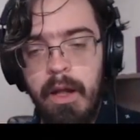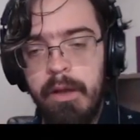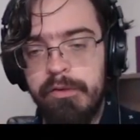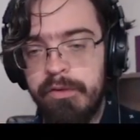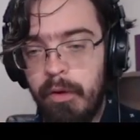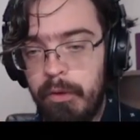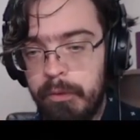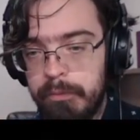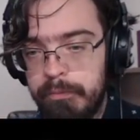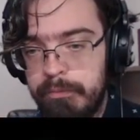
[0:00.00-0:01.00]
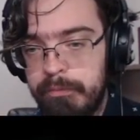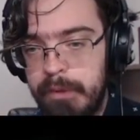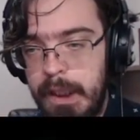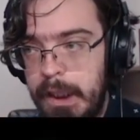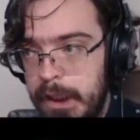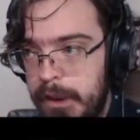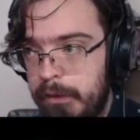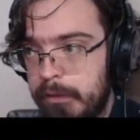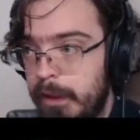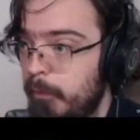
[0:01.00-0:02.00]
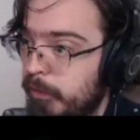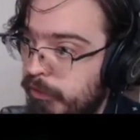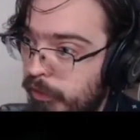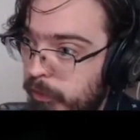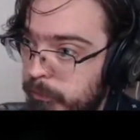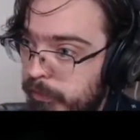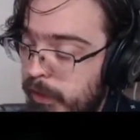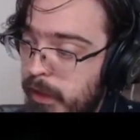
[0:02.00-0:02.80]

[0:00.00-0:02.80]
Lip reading: So, in layman's terms,